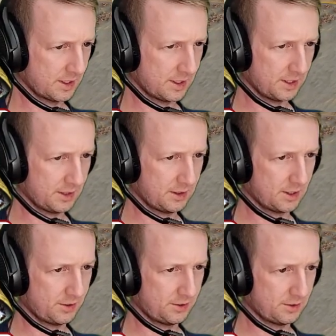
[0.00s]
Okay, you
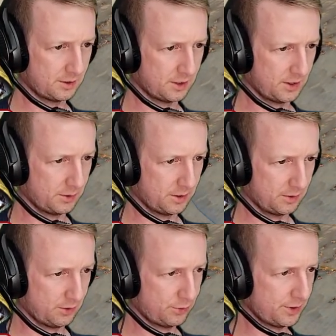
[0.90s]
guys. Okay, there we go.
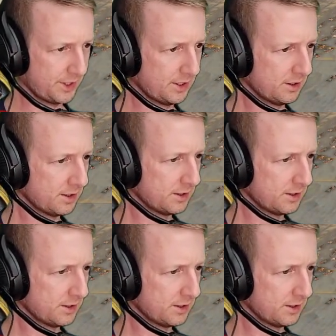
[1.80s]
He's fleeing.